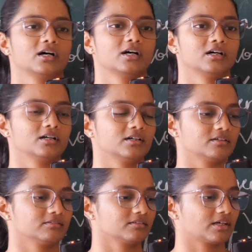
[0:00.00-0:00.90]

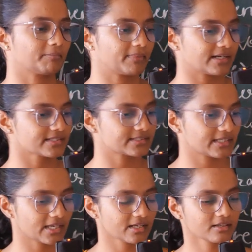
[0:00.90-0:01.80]
a bed is
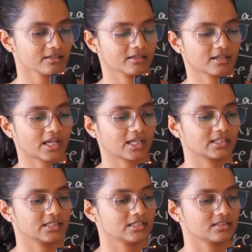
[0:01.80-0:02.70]
there and
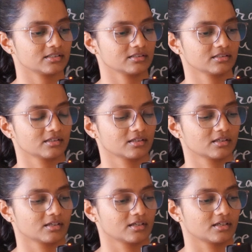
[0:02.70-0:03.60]
he
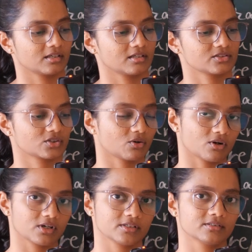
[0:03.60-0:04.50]
is
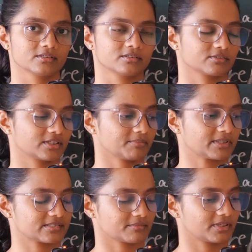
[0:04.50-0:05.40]
called, okay,
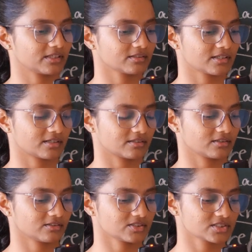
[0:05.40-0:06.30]
by somebody that
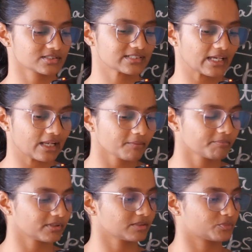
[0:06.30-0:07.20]
just
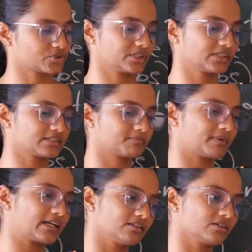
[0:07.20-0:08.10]
help in pushing this
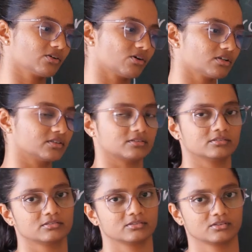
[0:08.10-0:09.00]
bed in the corner
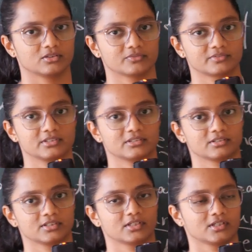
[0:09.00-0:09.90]
of
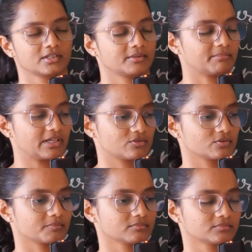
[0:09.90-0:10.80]
the
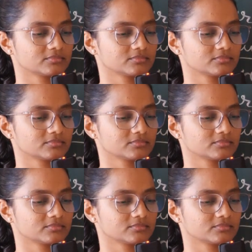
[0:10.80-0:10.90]
bedroom.